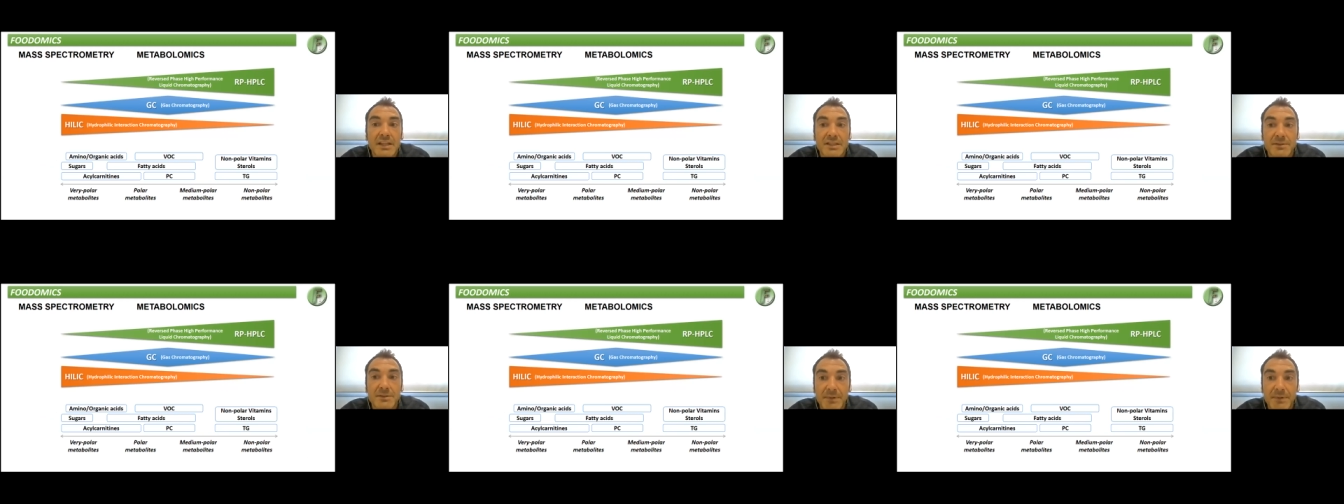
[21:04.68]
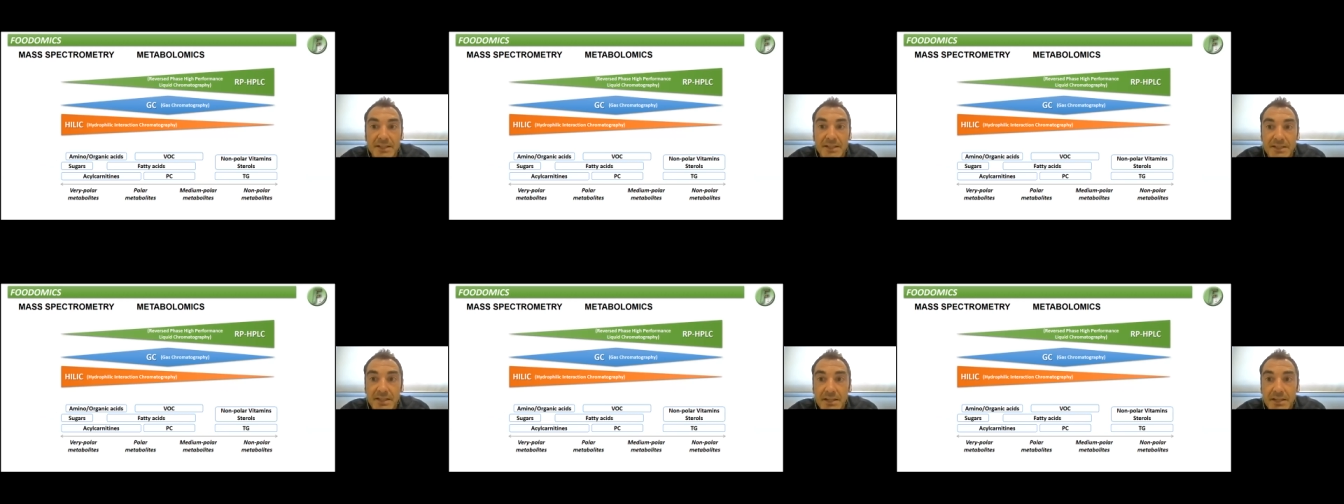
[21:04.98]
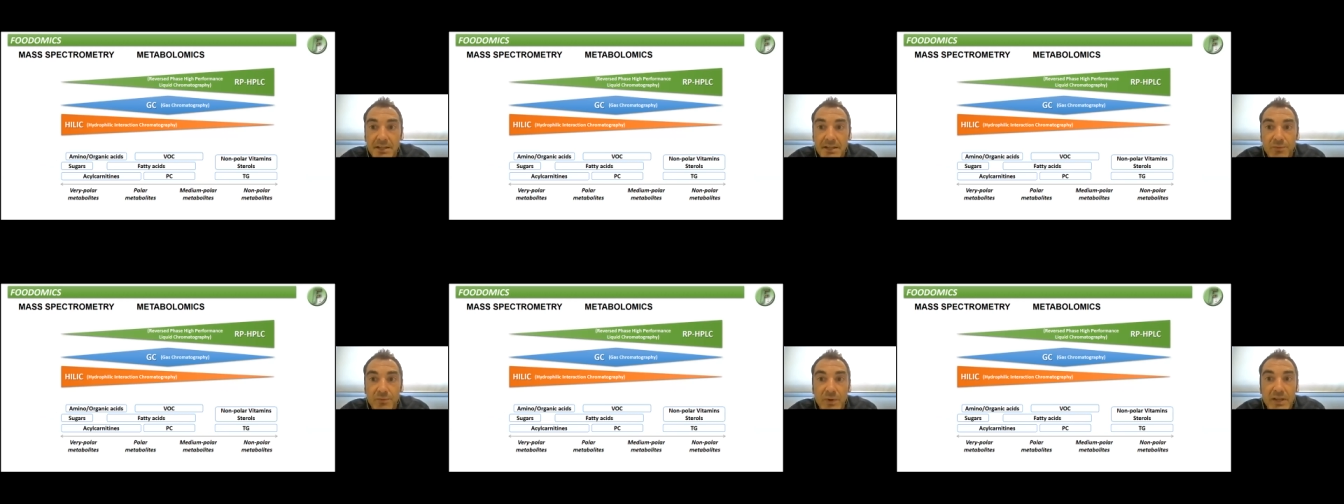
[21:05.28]

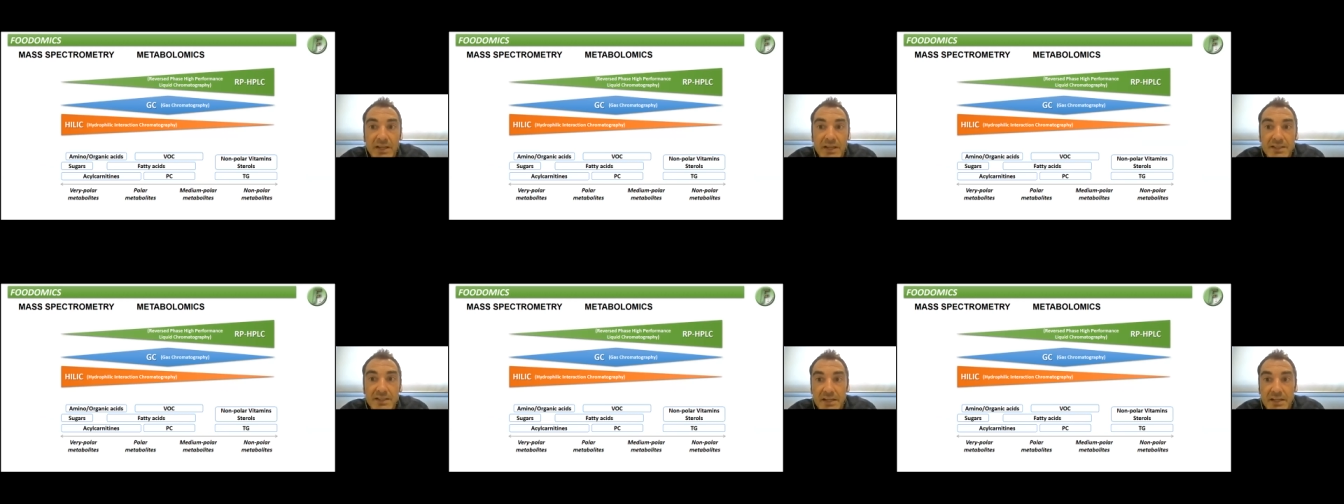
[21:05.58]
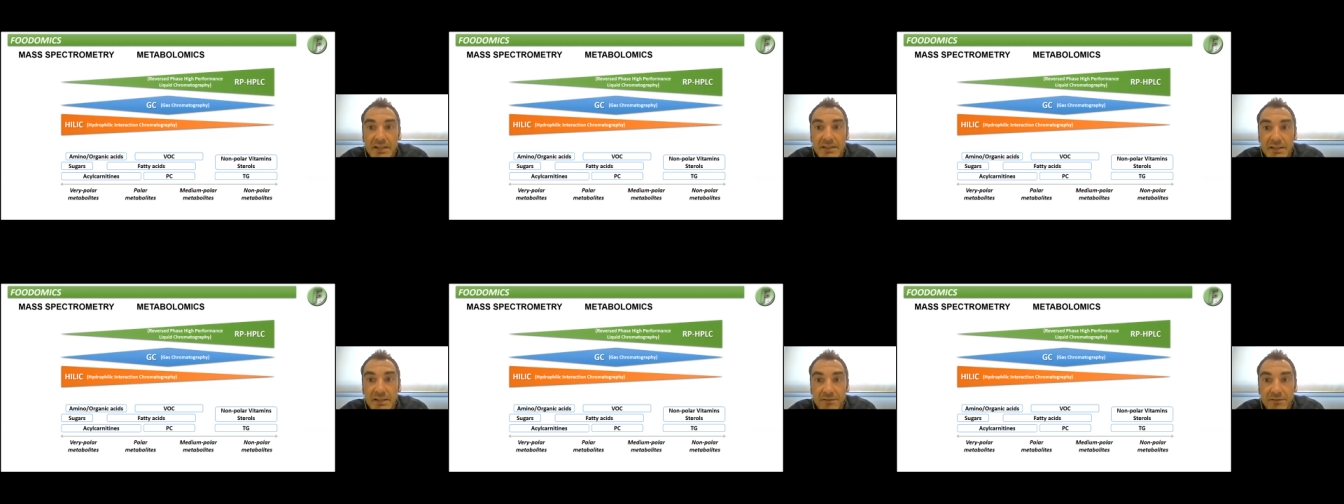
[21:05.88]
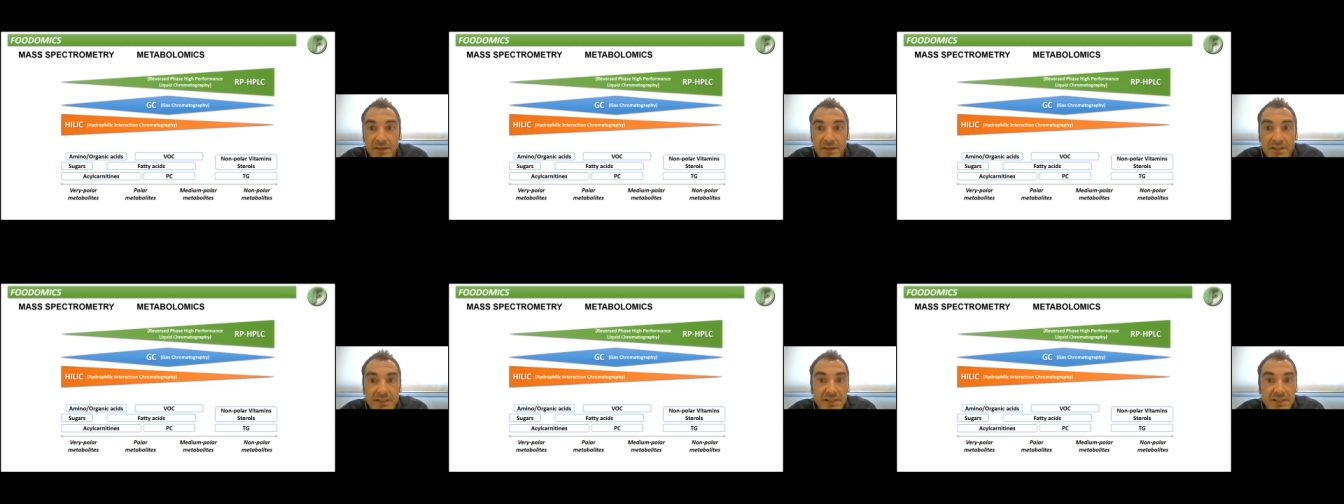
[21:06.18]
HPLC, we can select
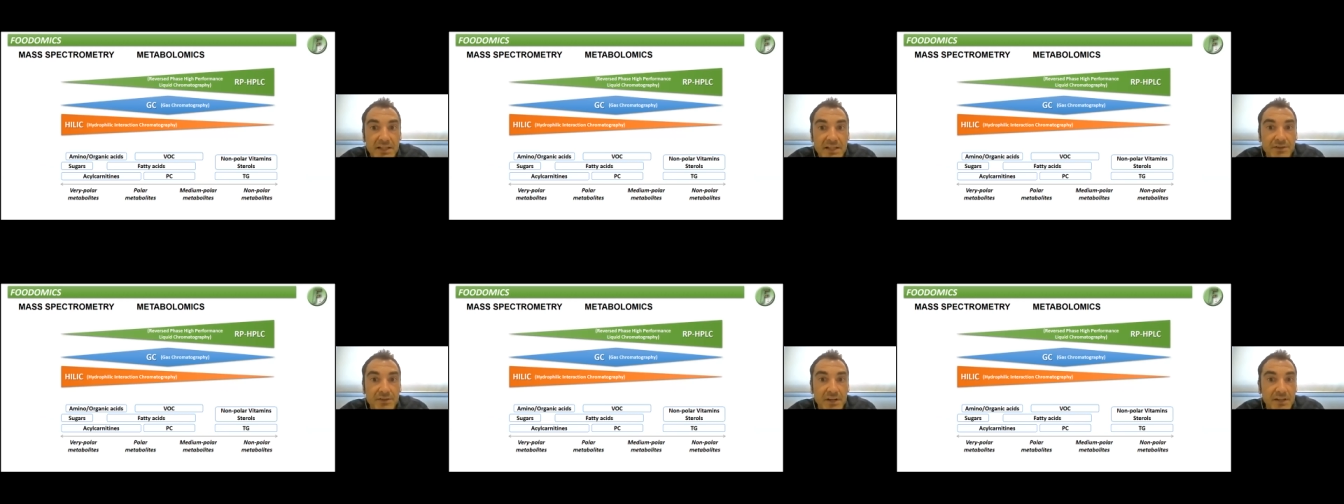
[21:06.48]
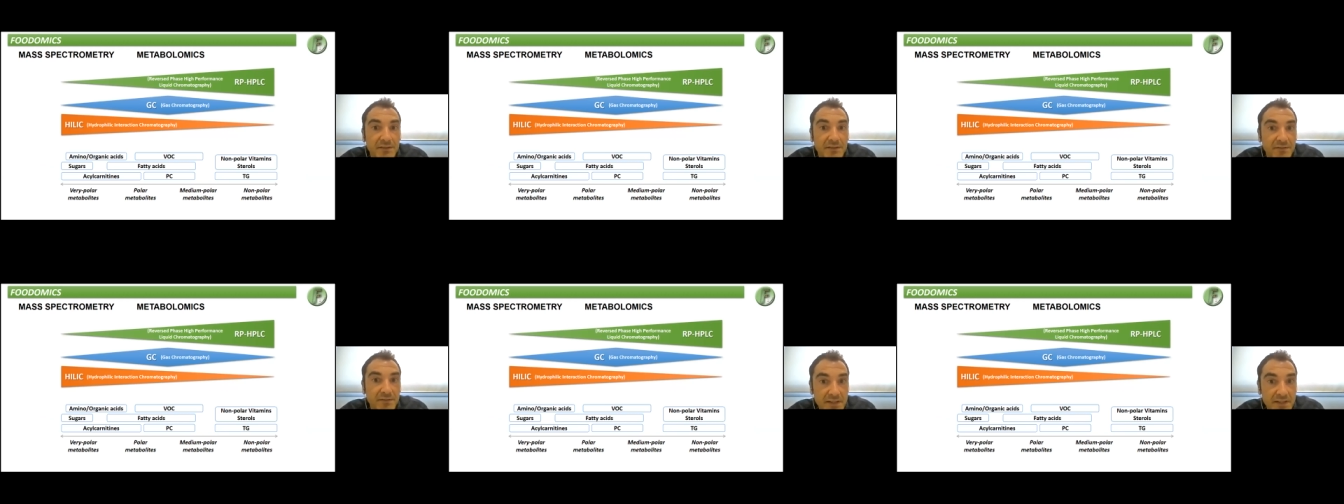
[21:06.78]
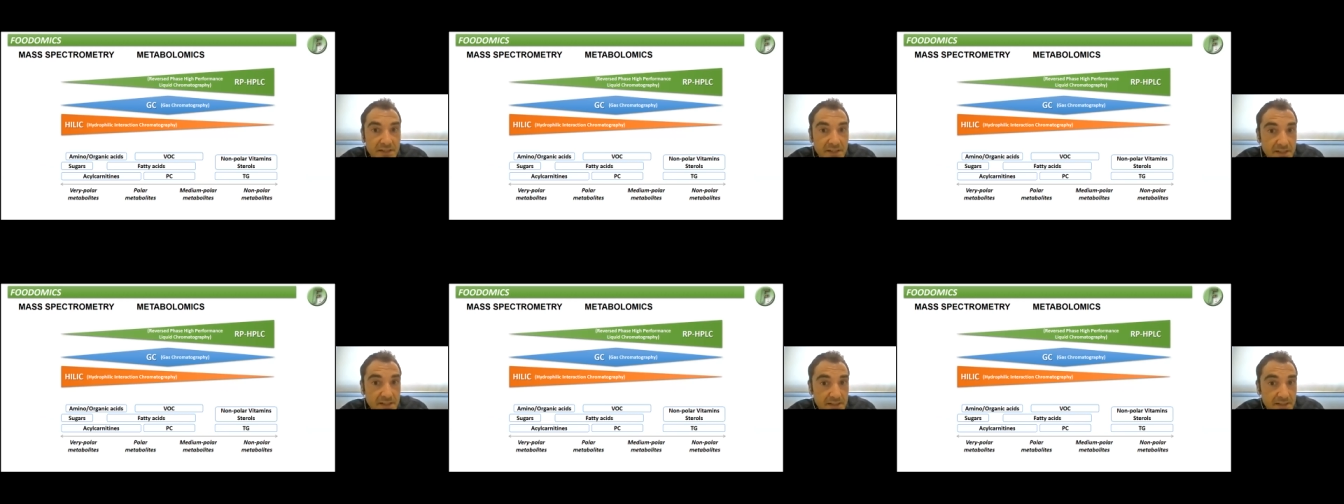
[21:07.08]
different stationary
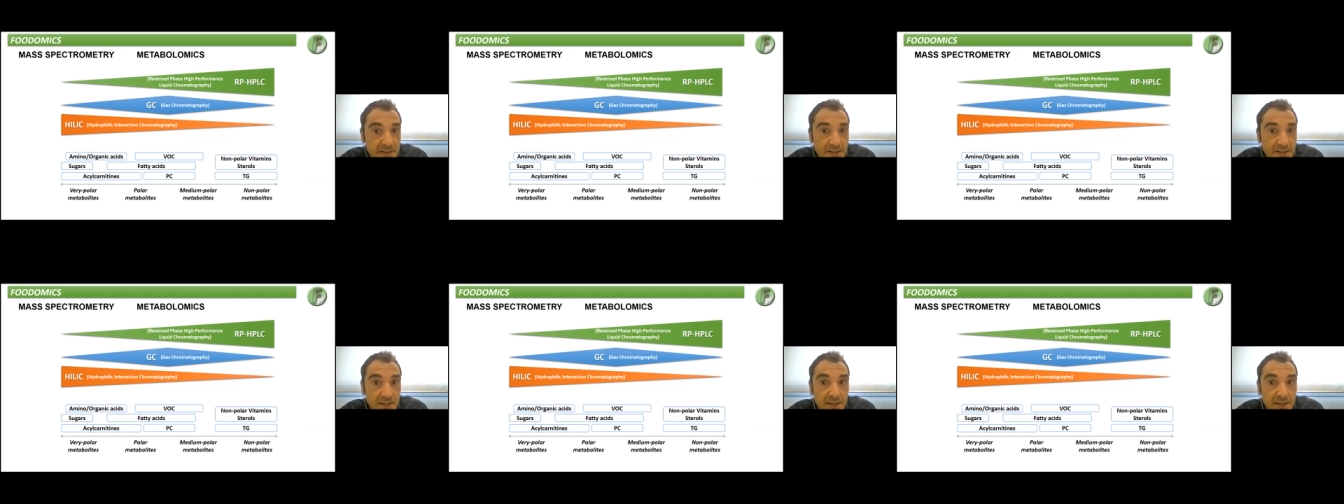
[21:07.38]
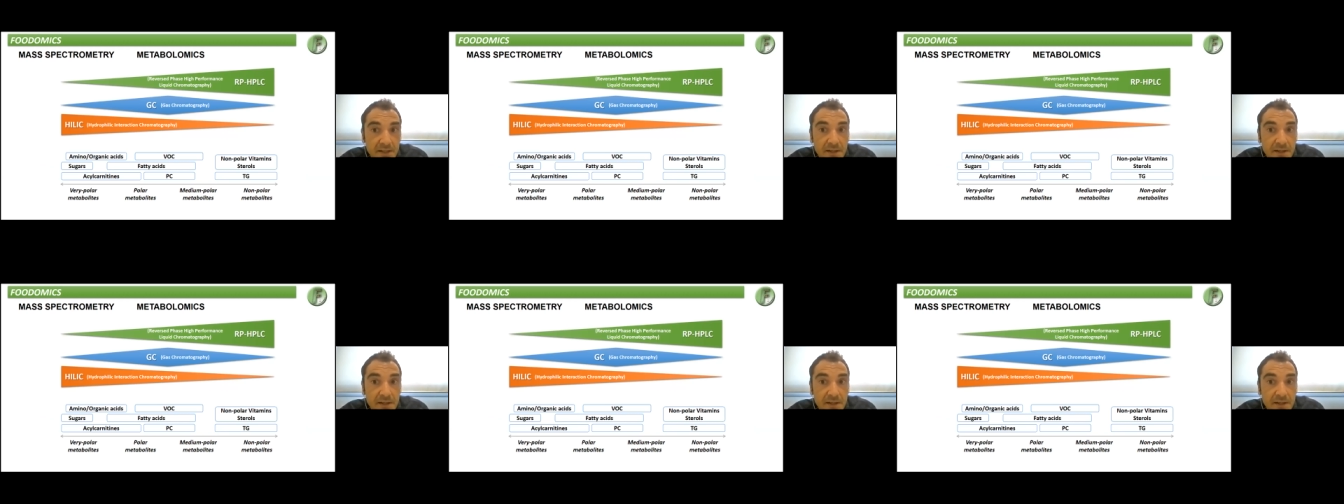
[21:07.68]
phases.